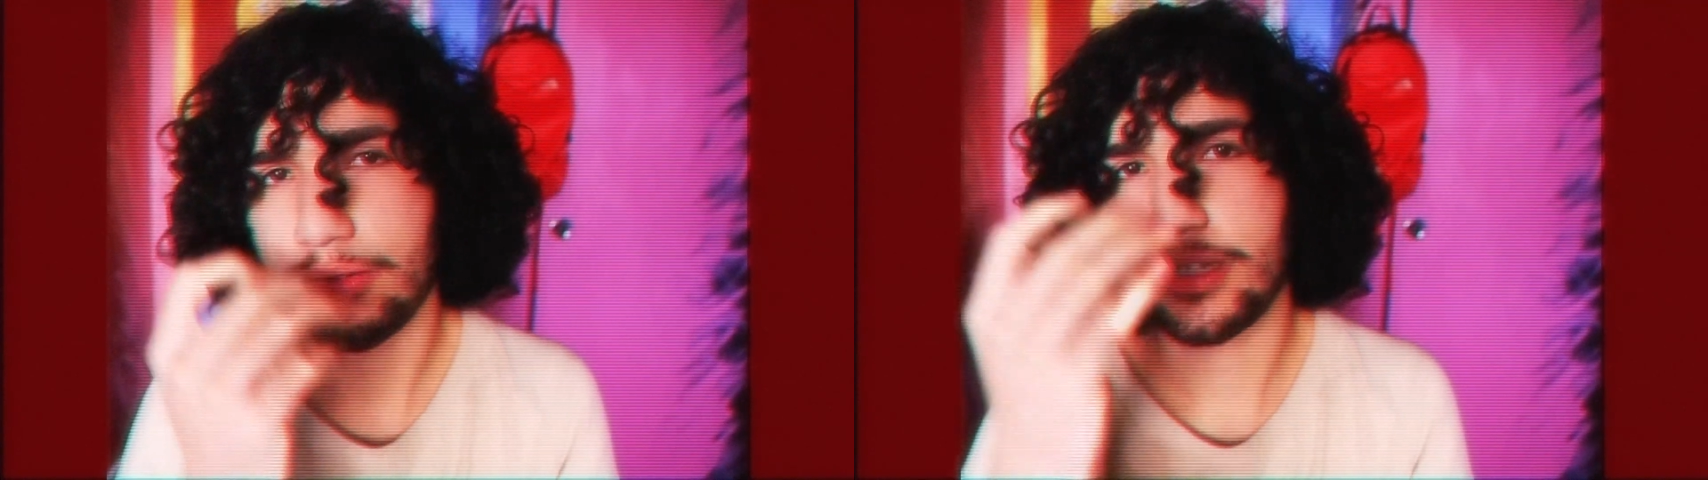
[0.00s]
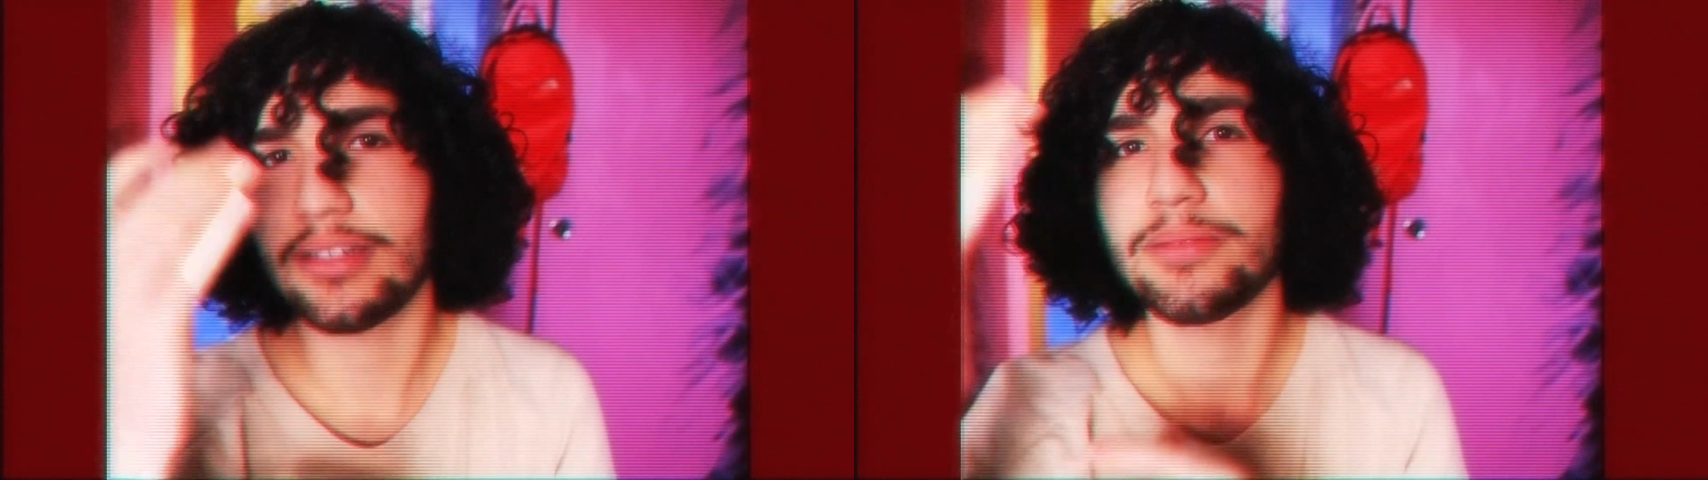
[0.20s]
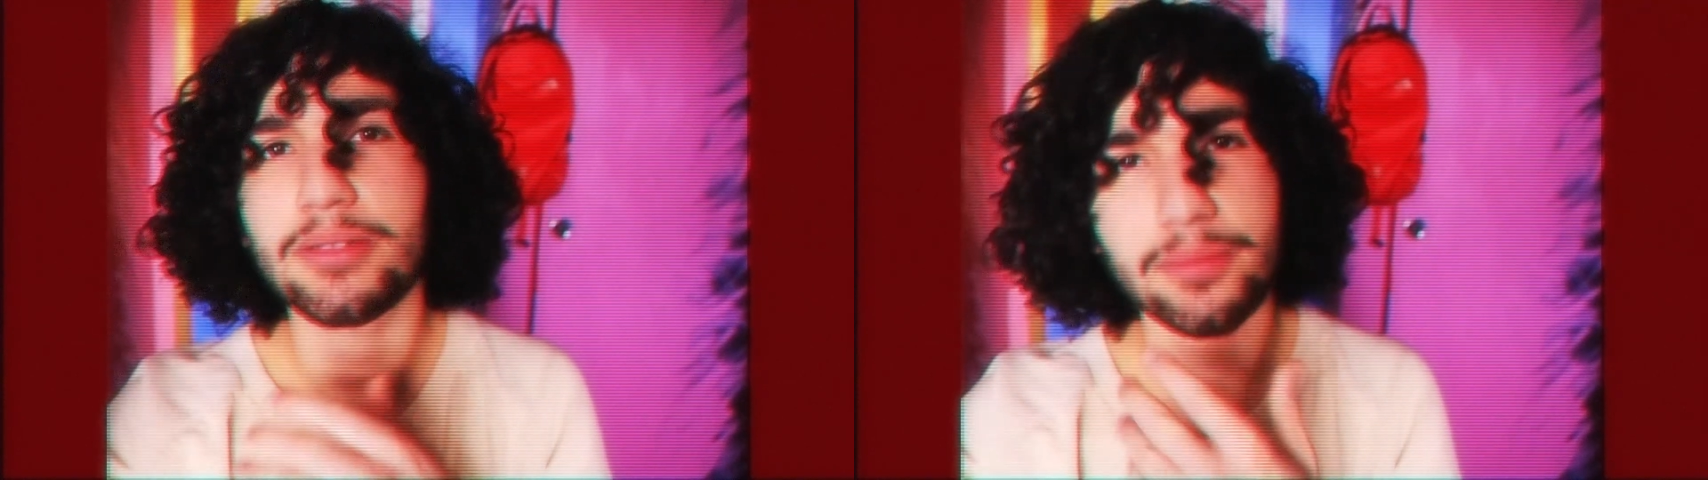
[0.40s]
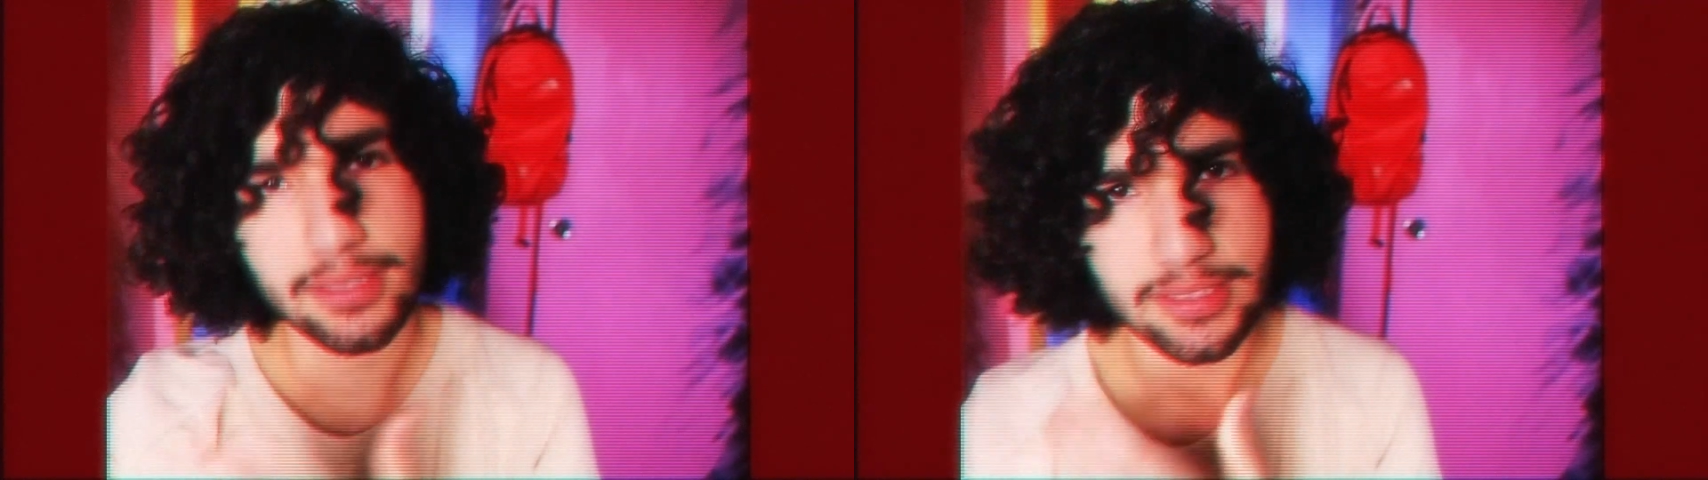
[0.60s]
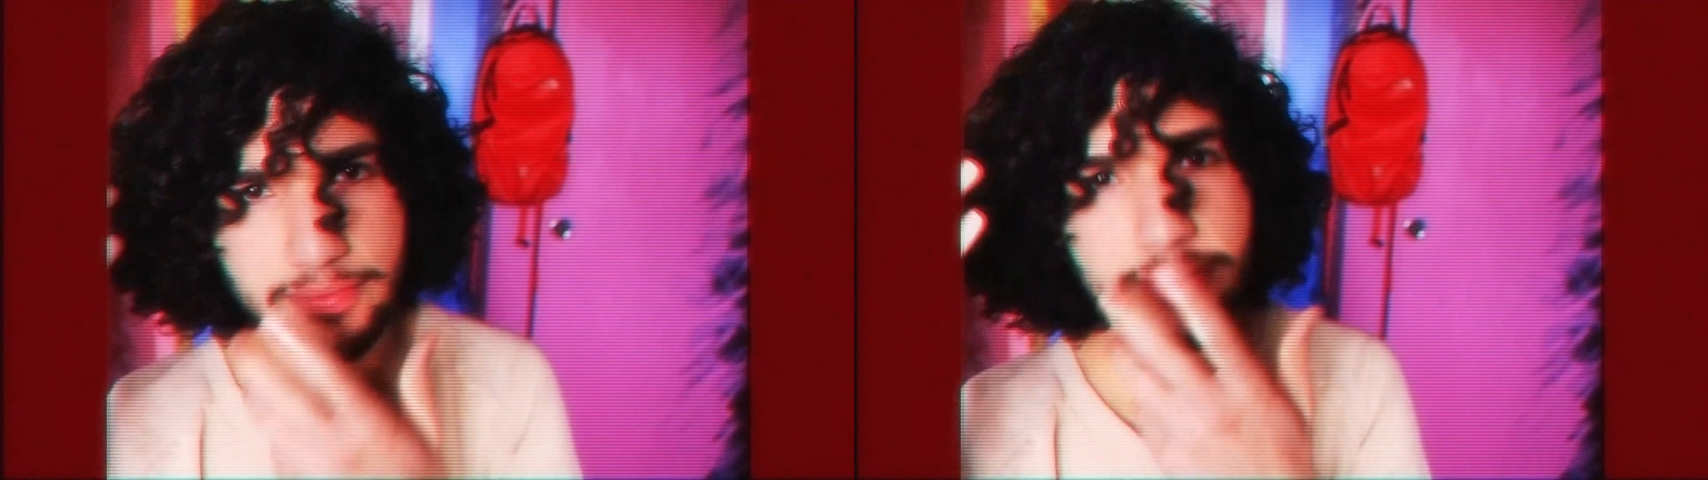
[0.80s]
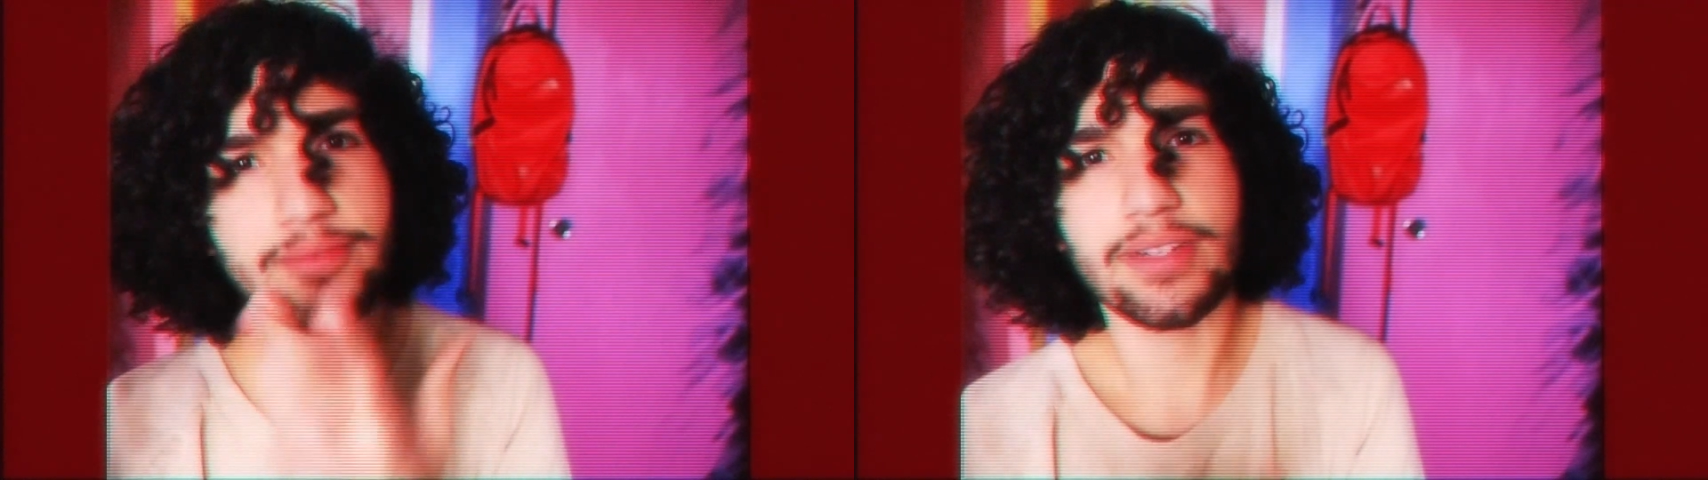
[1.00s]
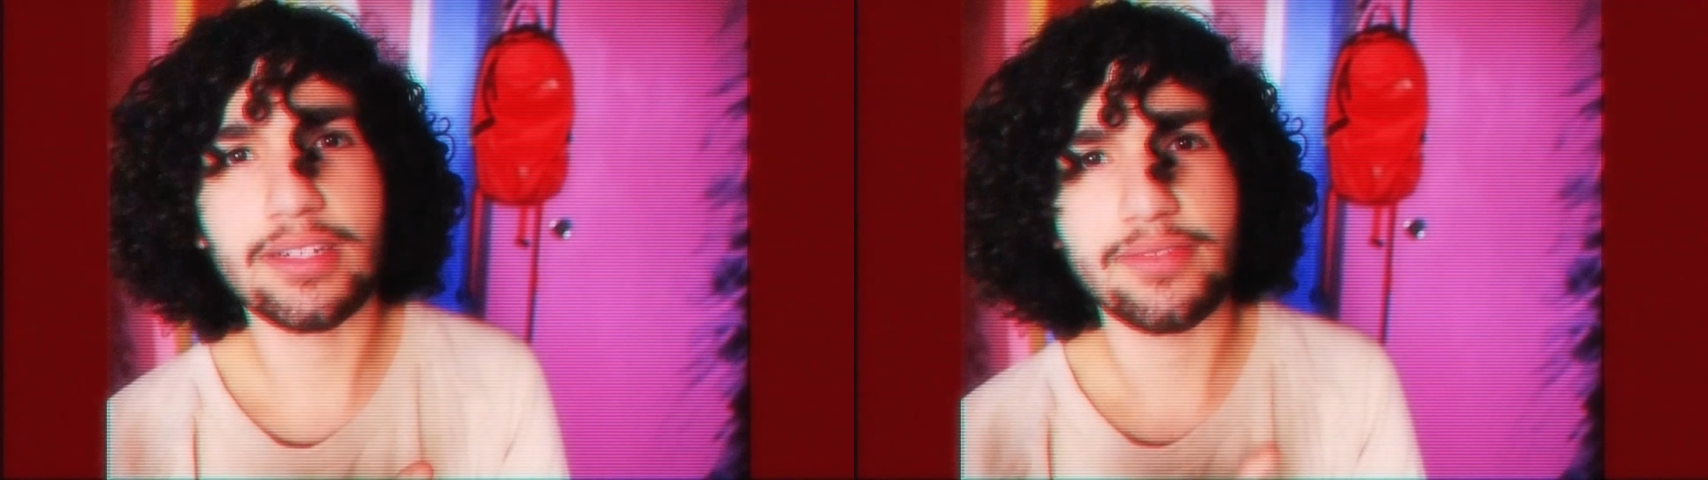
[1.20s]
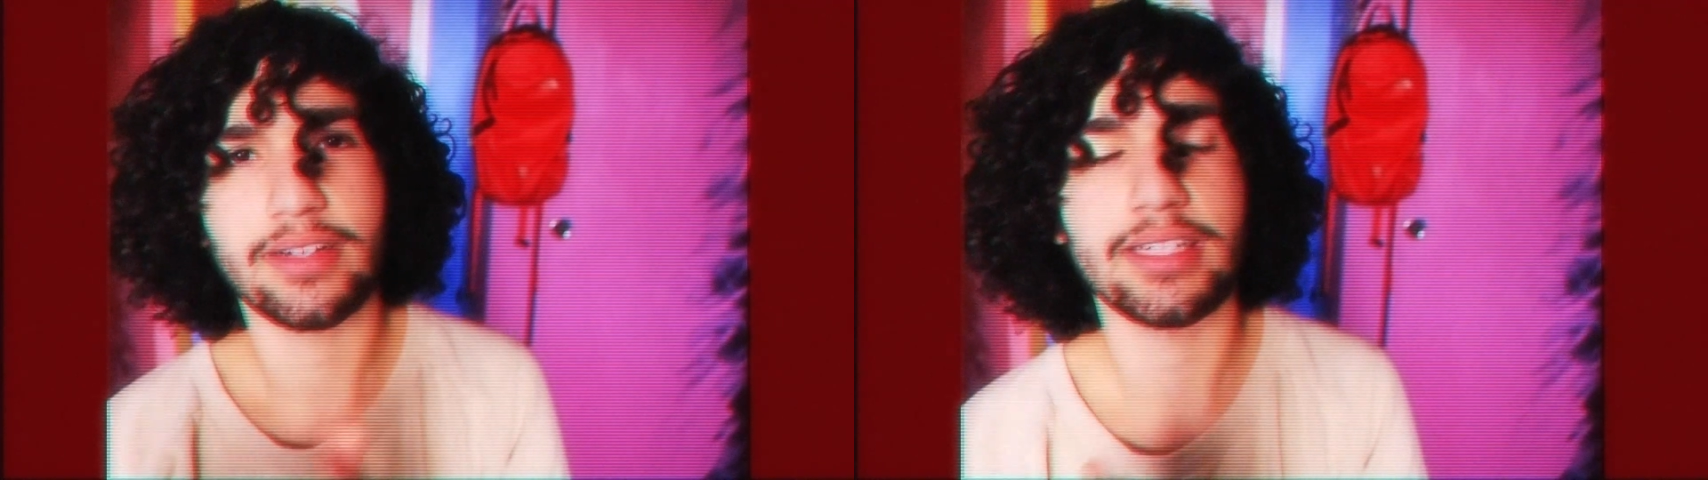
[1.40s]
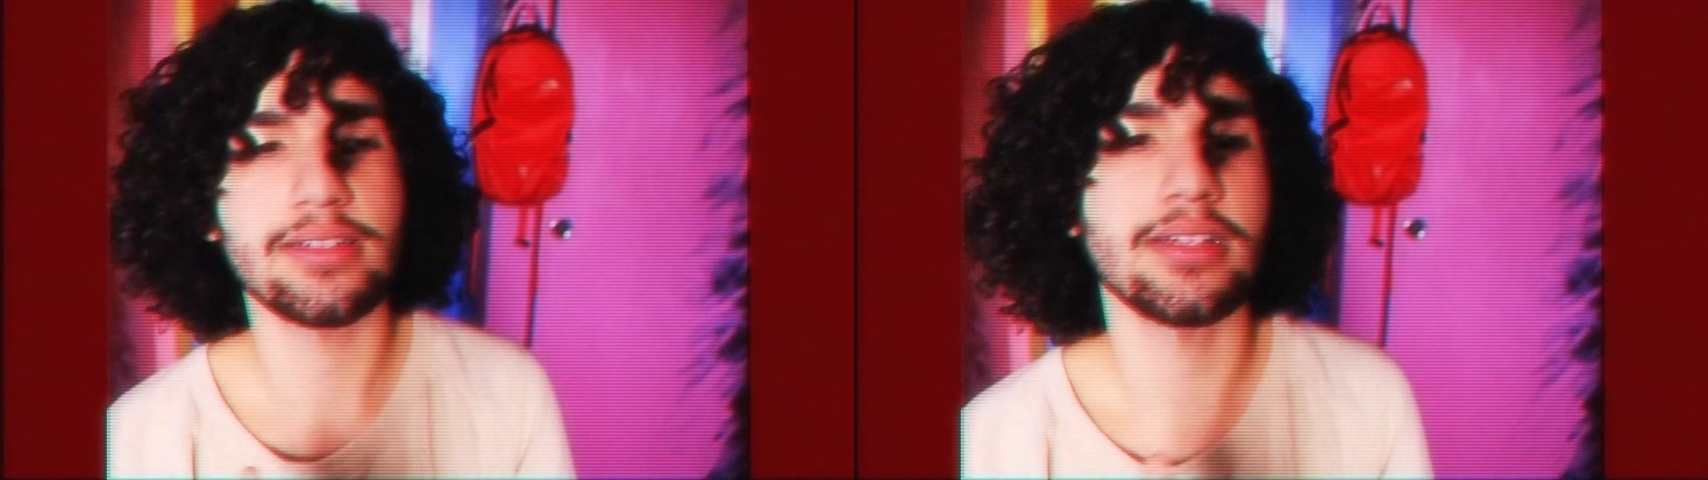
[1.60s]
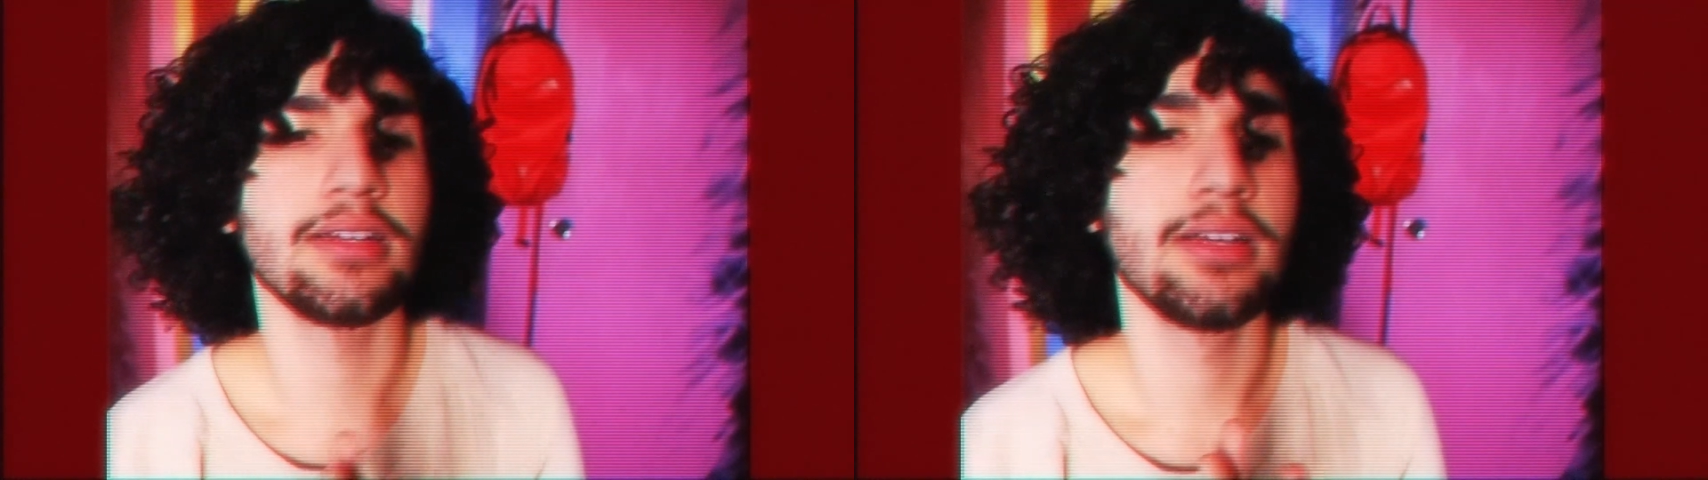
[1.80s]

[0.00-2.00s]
I would end up in a place that felt very, very good.